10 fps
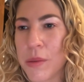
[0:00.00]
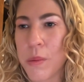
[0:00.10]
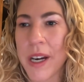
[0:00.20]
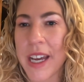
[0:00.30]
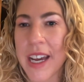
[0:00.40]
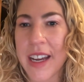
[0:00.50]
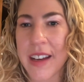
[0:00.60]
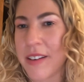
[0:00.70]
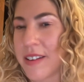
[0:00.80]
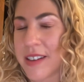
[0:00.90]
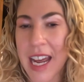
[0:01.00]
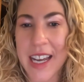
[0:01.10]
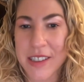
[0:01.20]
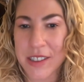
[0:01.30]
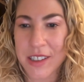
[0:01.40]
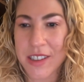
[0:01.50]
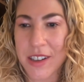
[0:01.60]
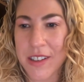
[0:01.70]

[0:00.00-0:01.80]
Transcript: 28 days or so.